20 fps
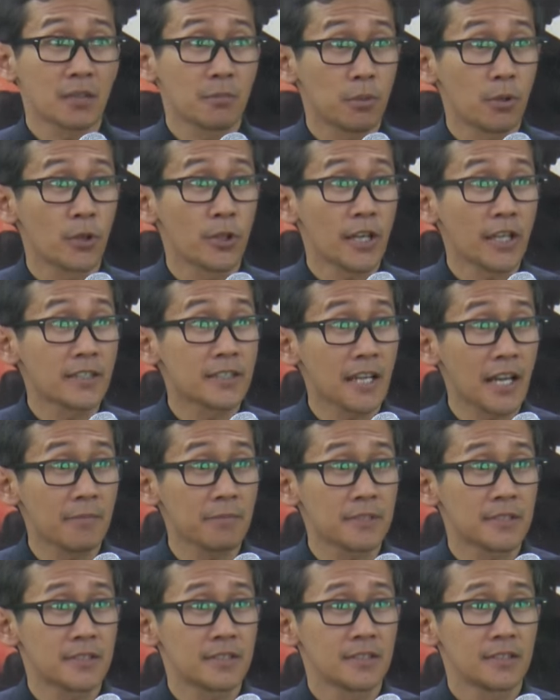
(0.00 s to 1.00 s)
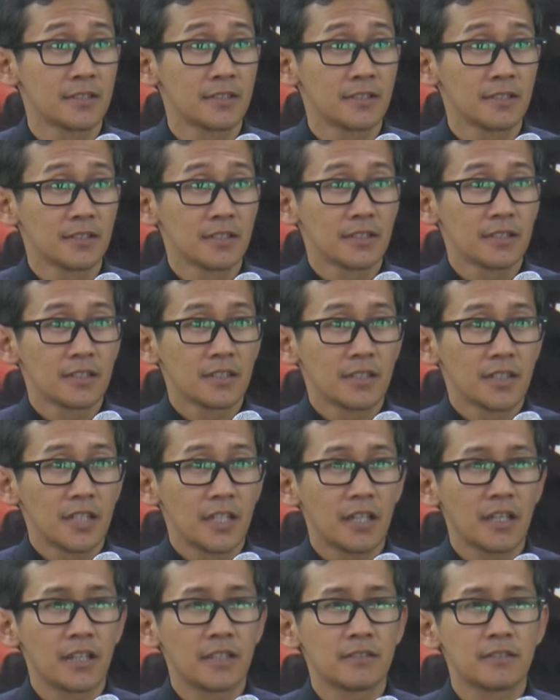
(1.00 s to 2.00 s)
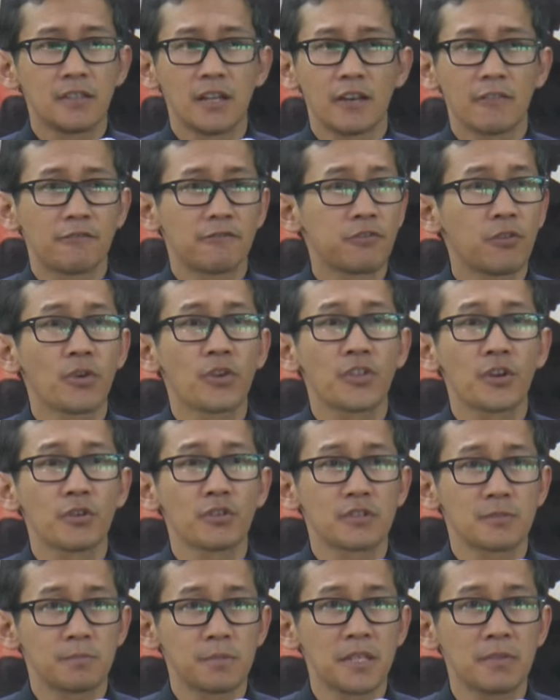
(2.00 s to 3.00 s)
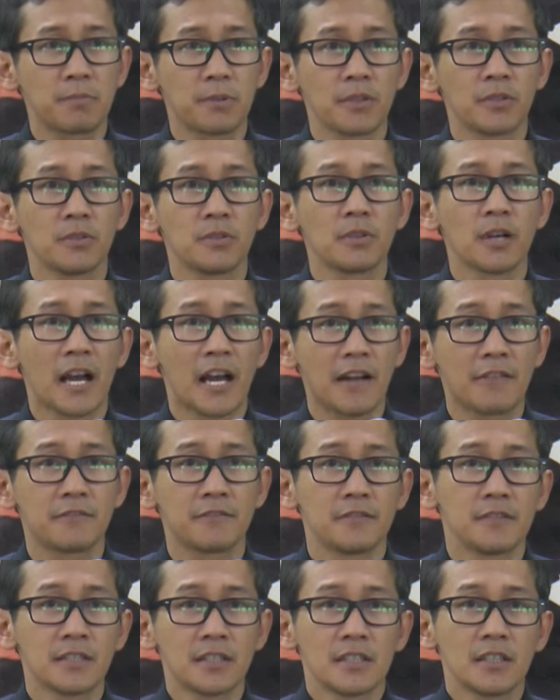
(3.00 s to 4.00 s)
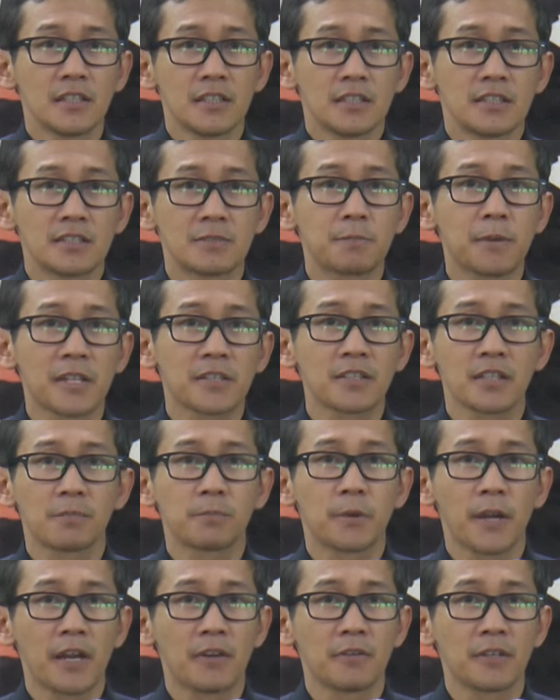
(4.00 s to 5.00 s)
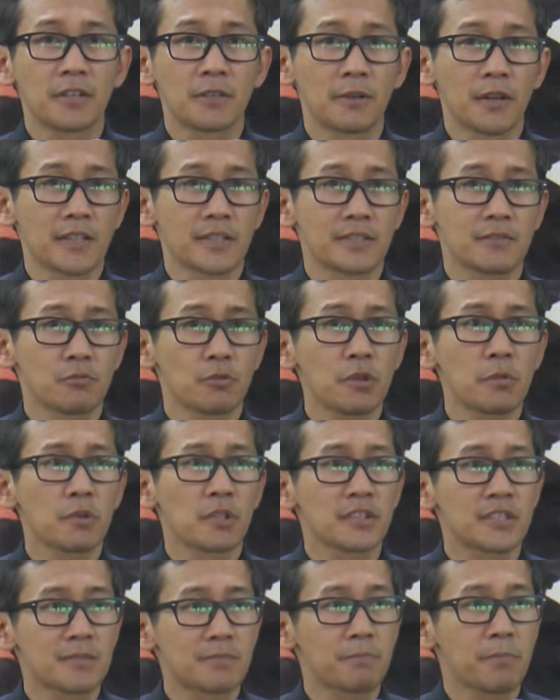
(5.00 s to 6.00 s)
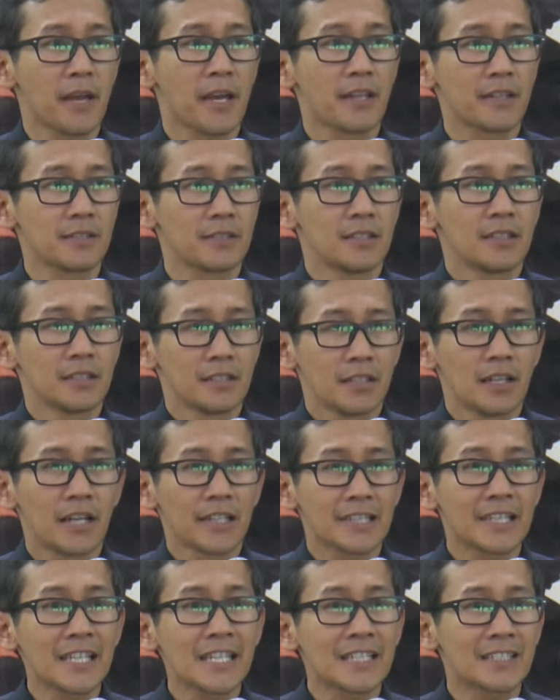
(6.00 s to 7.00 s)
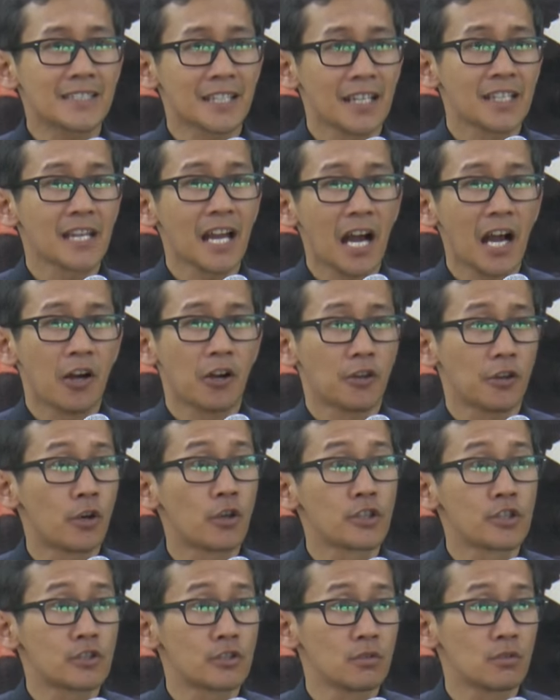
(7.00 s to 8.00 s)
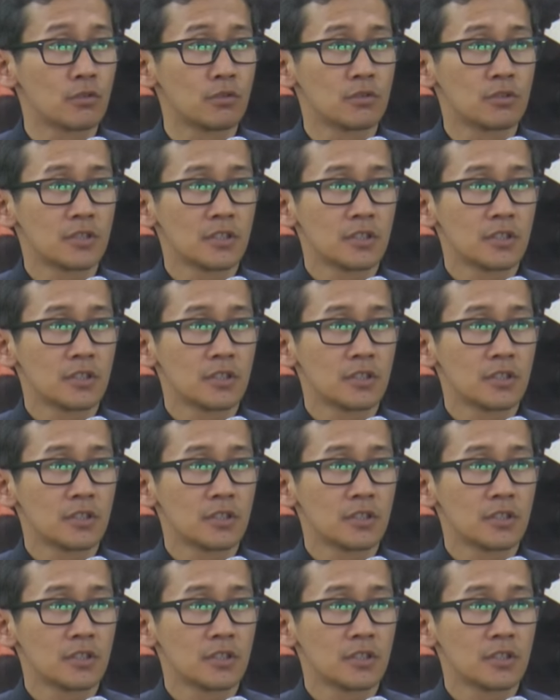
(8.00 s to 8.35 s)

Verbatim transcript: the board exams. And uh, for those people who have special prayer requests, we will spend at least an hour or two